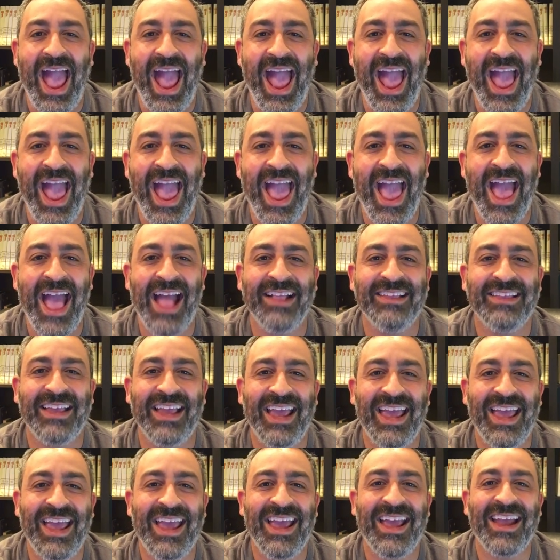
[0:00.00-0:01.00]
and
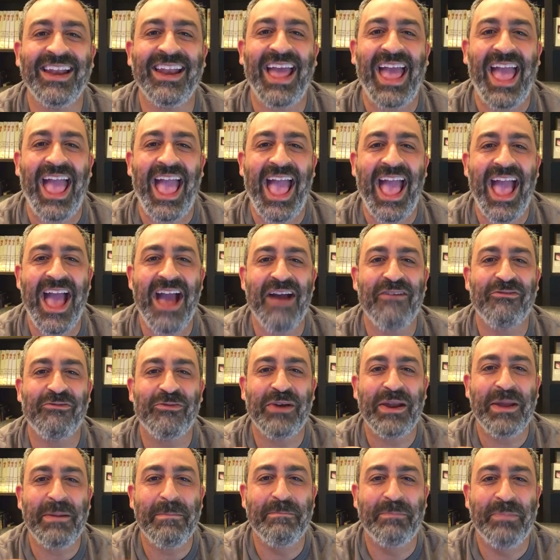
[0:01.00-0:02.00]
in
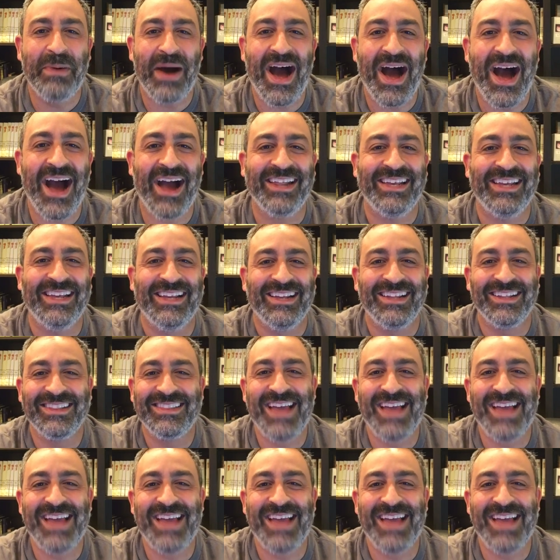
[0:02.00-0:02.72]
everybody.